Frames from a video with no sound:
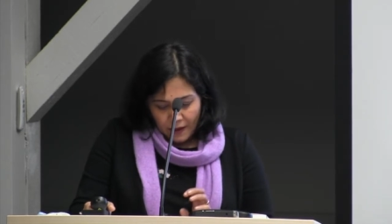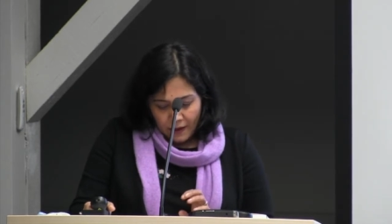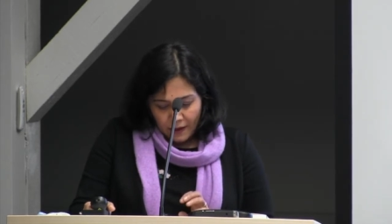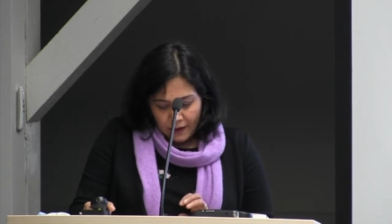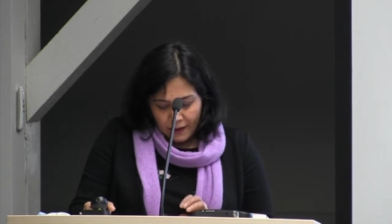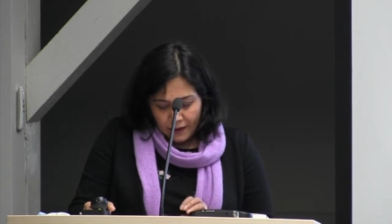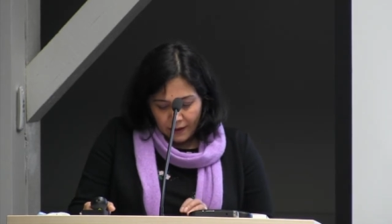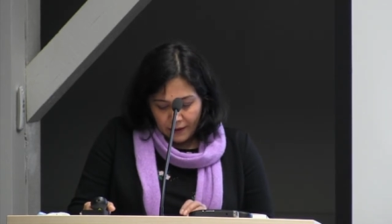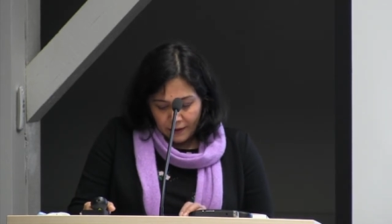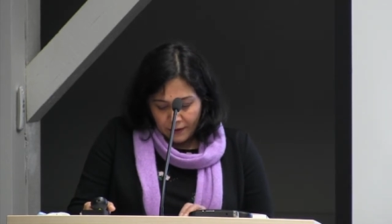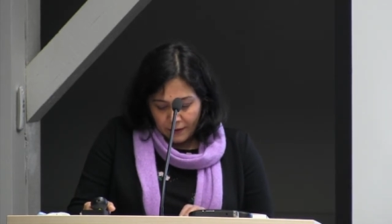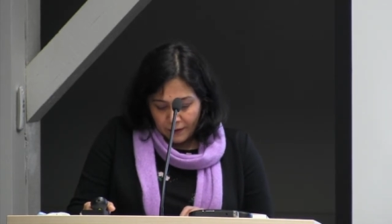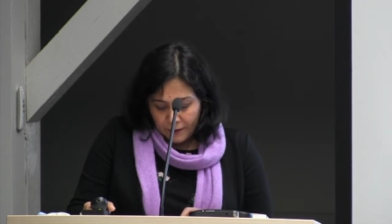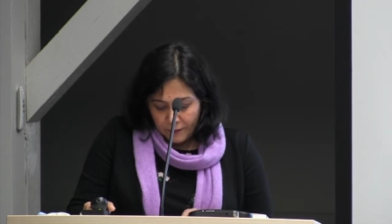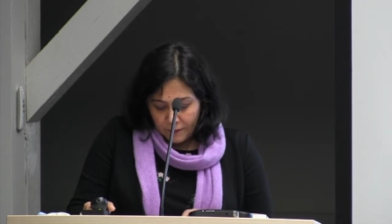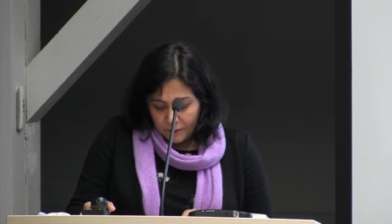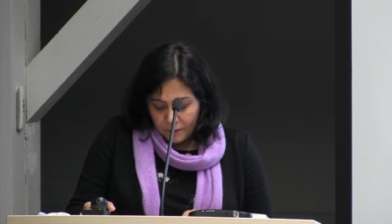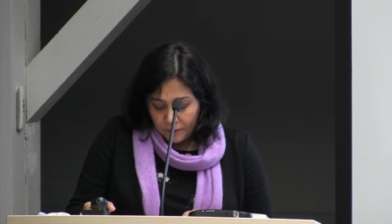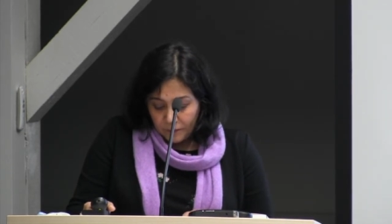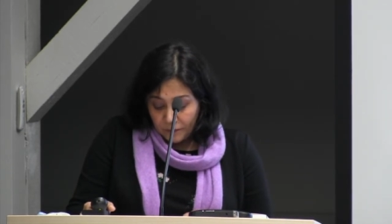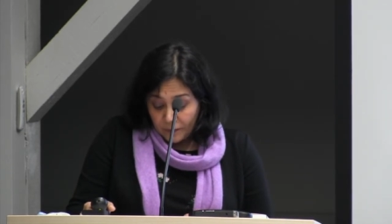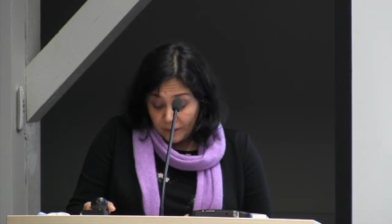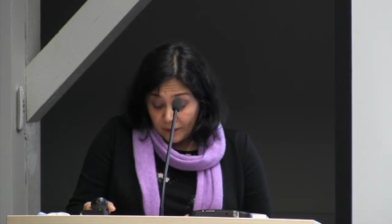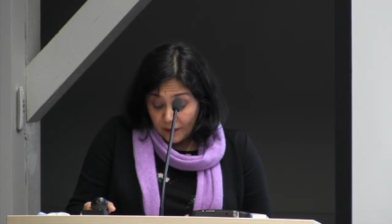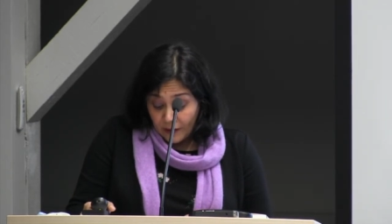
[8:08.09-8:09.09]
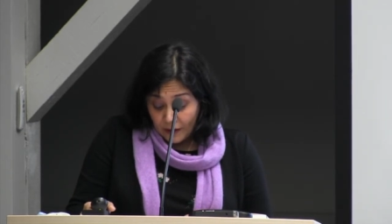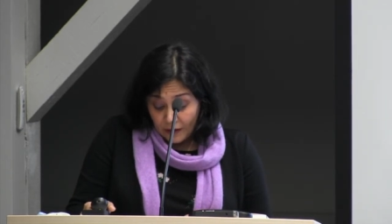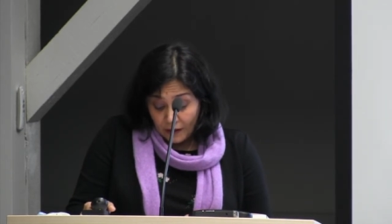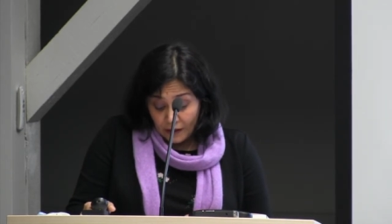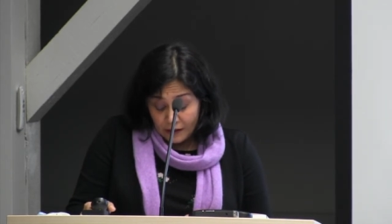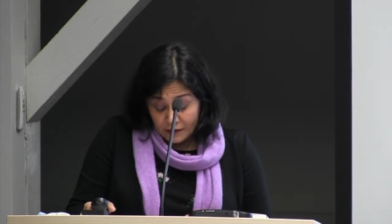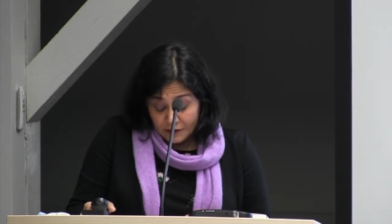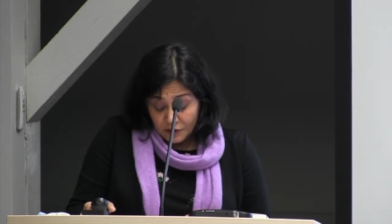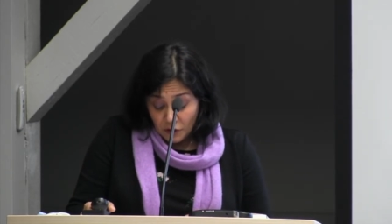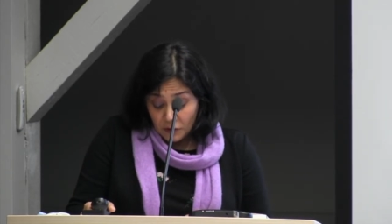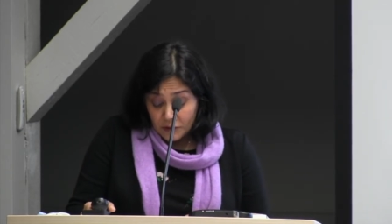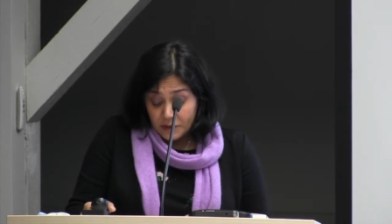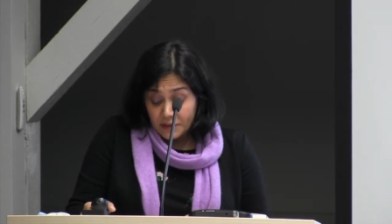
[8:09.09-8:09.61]

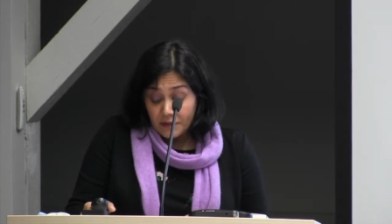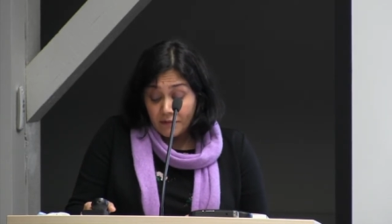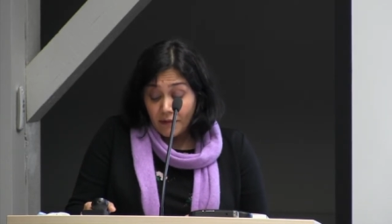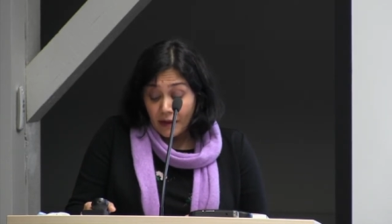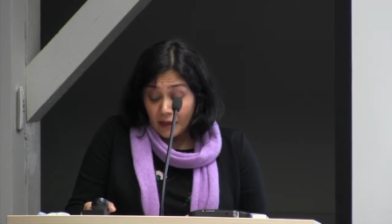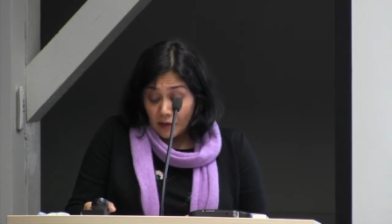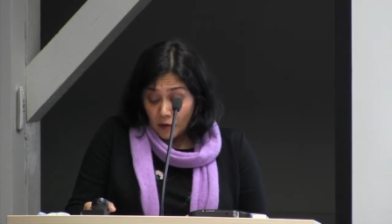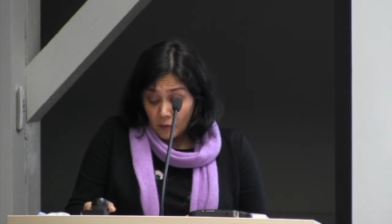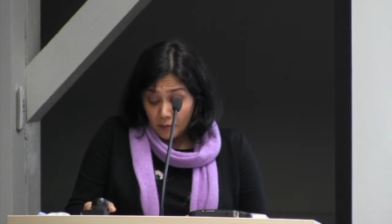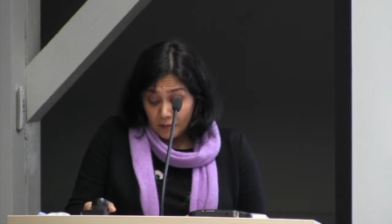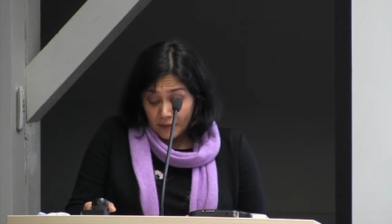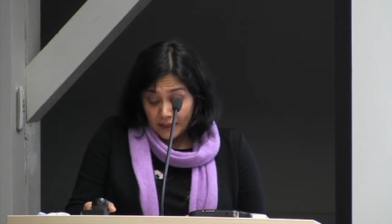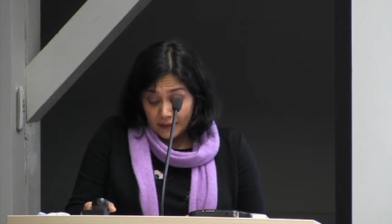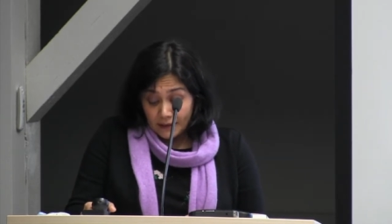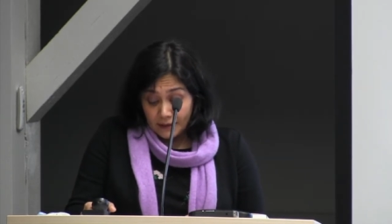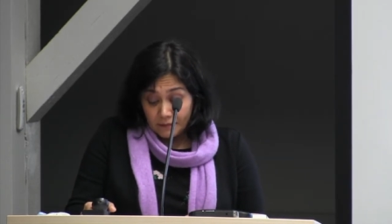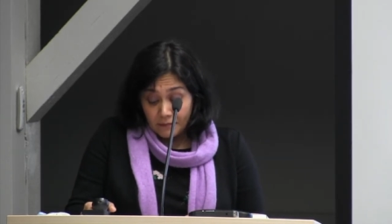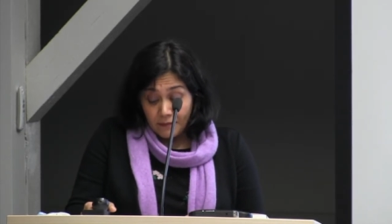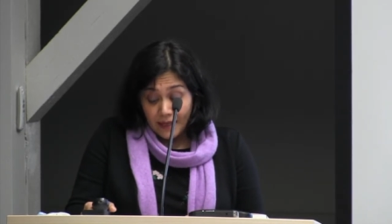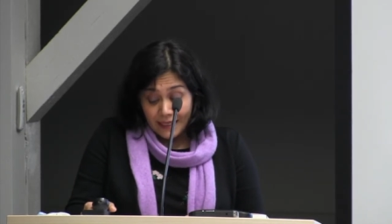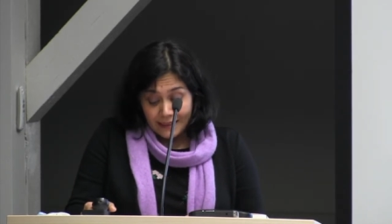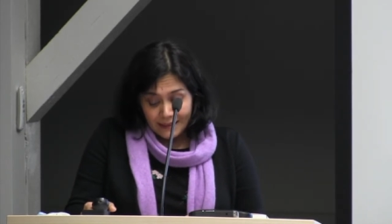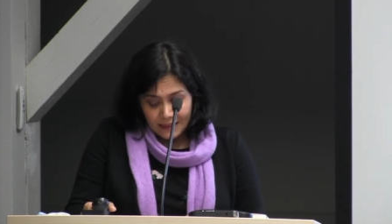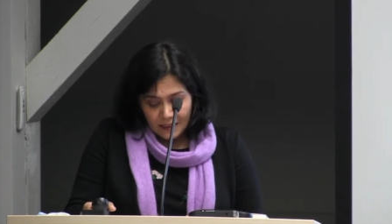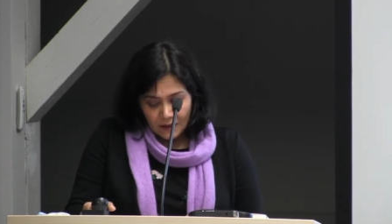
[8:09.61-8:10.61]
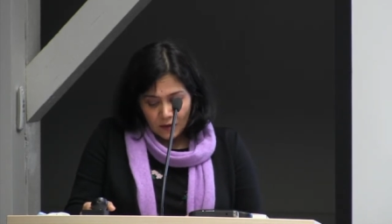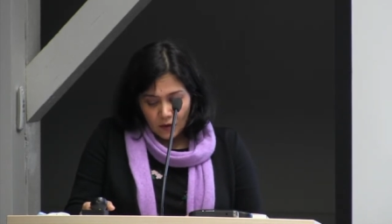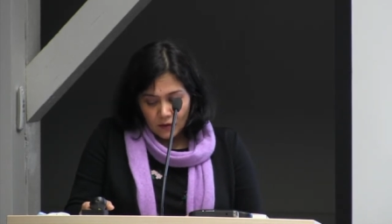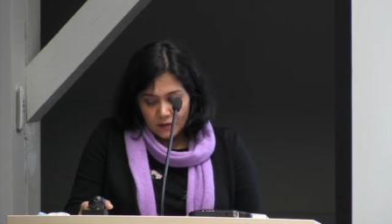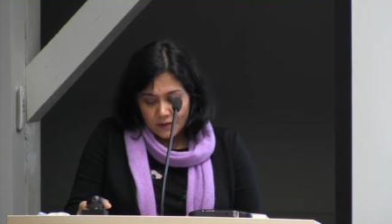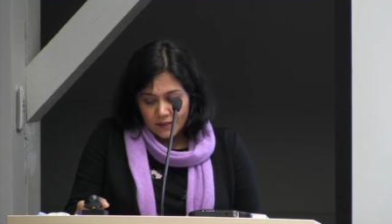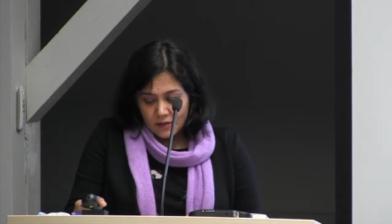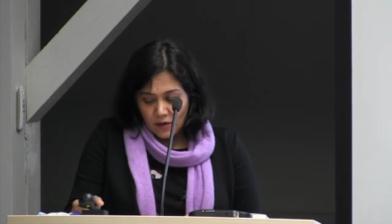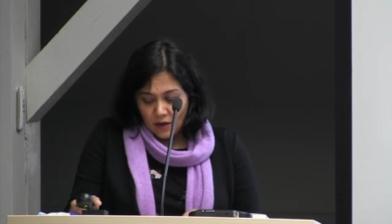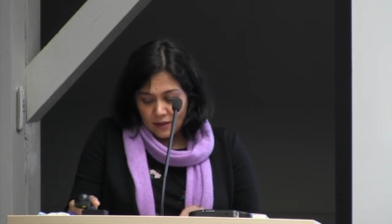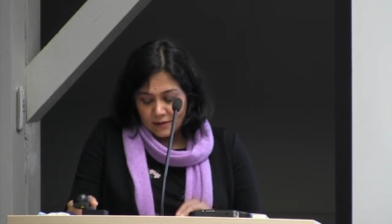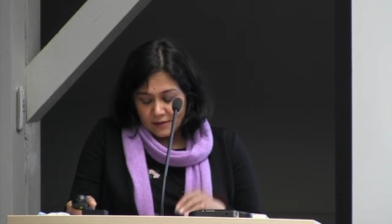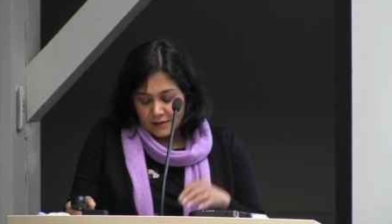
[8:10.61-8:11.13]
Although development in medical
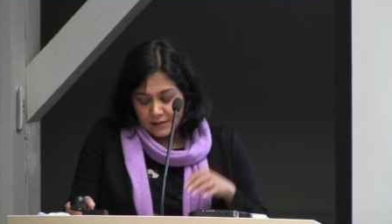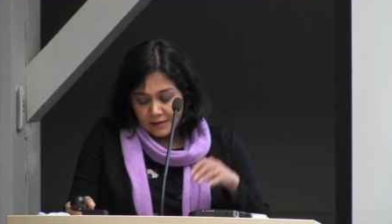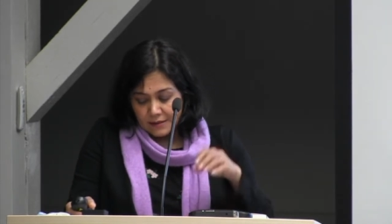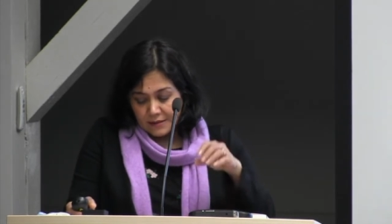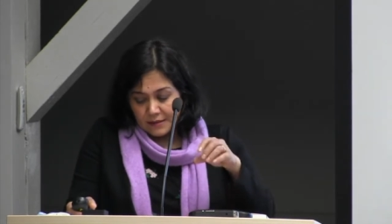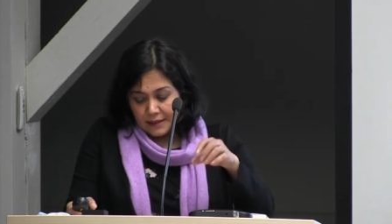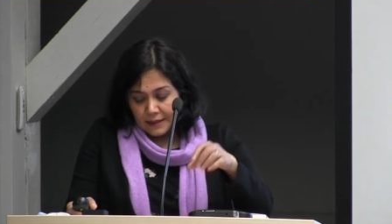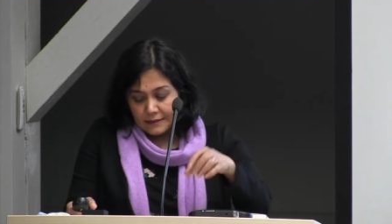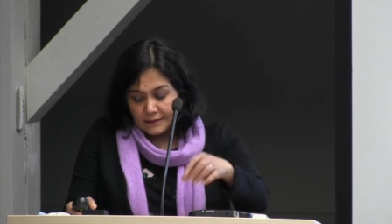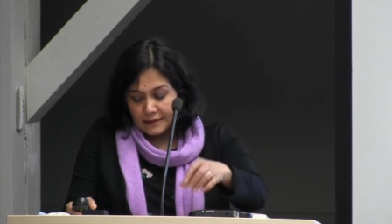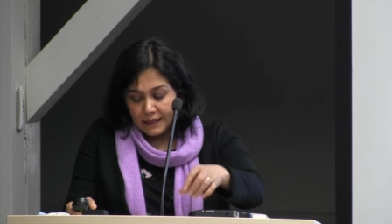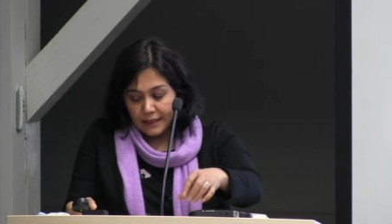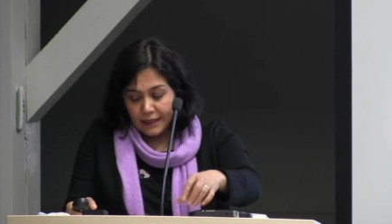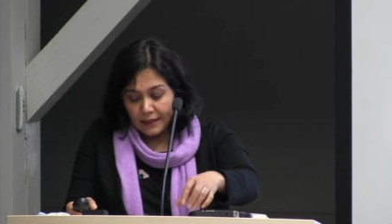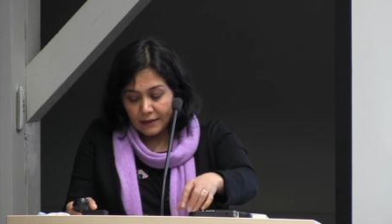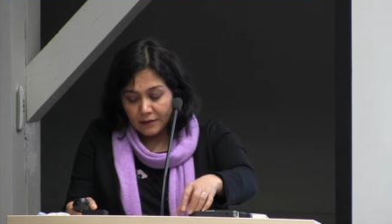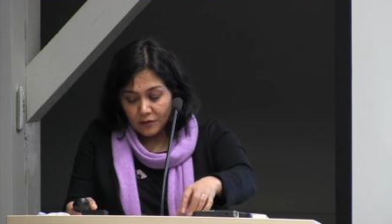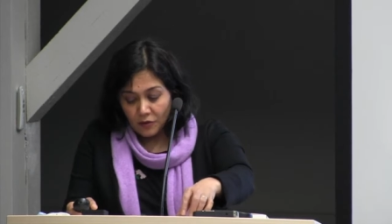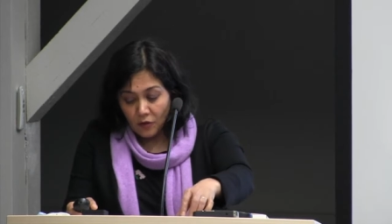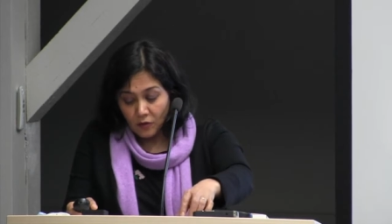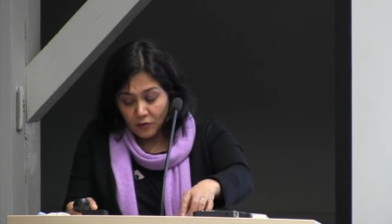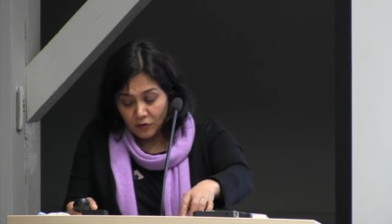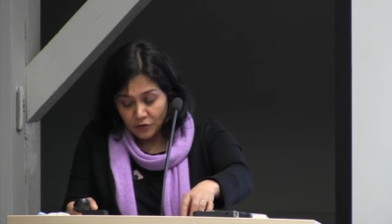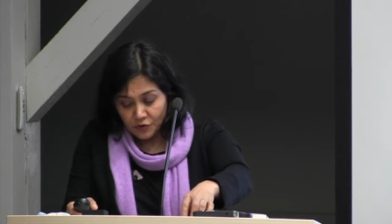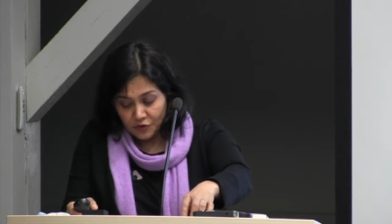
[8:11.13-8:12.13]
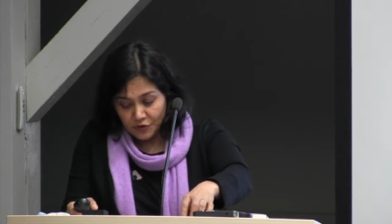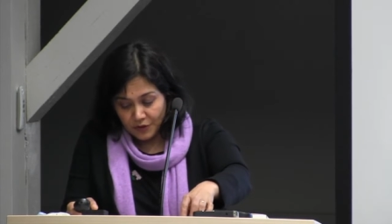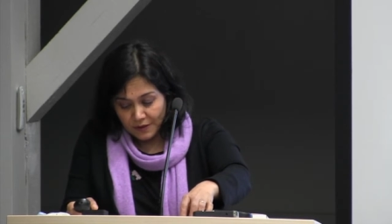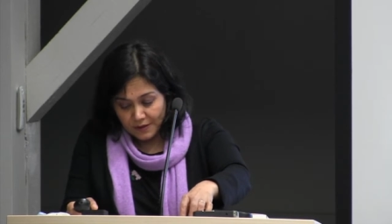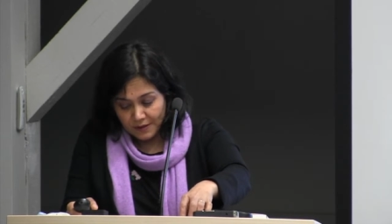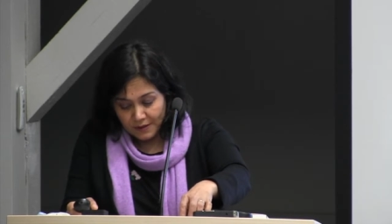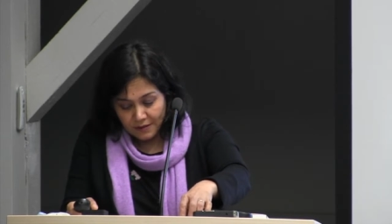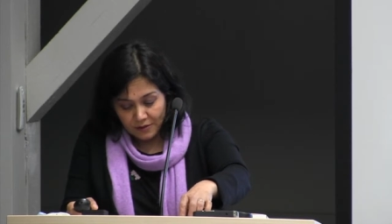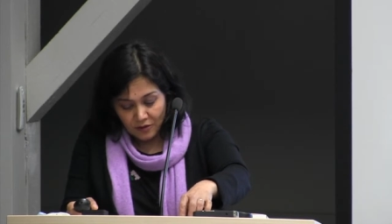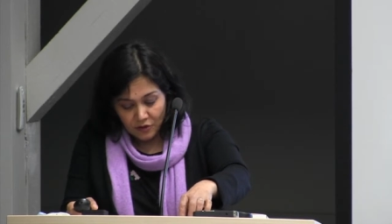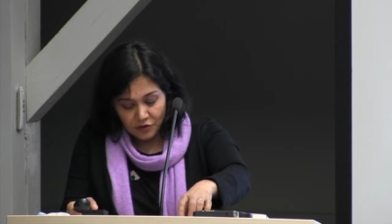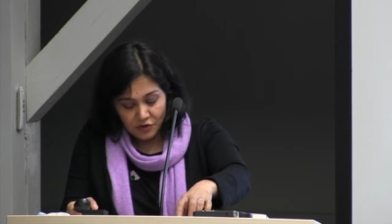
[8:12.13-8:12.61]
sciences and technologies,